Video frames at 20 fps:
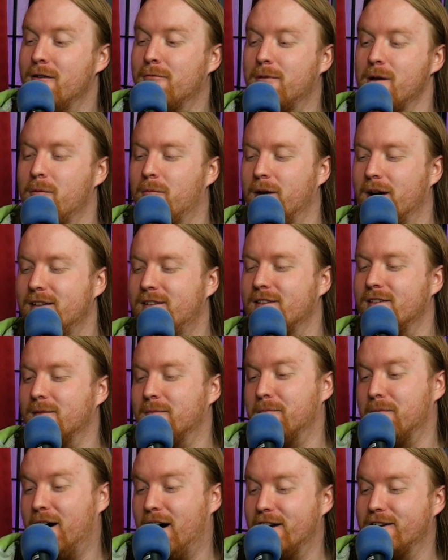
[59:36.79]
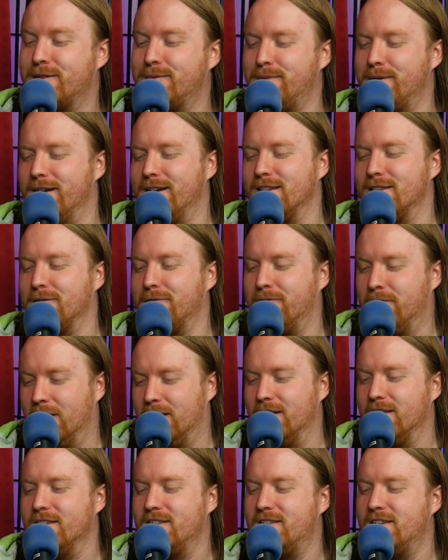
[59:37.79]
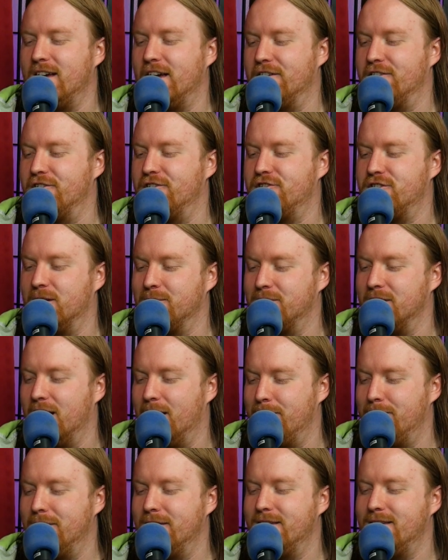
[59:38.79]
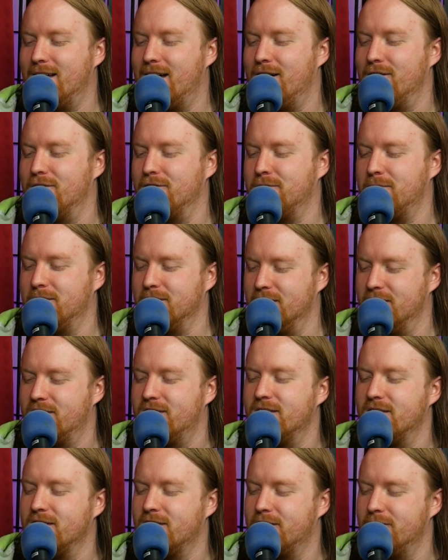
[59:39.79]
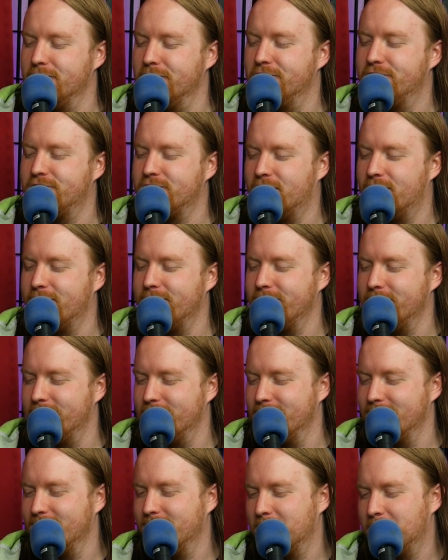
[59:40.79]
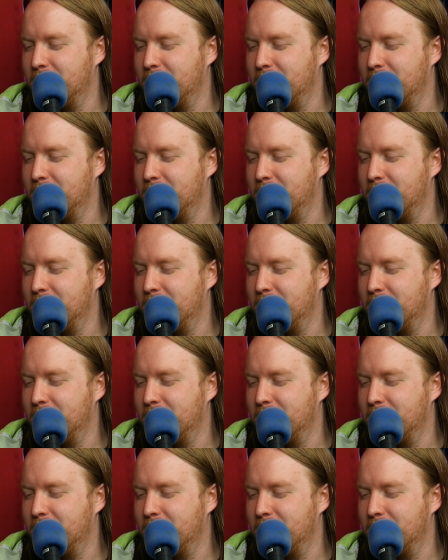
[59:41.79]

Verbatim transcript: We went to the mosh pit at the front of the stage and jumped up and down as we listened to Good Charlotte.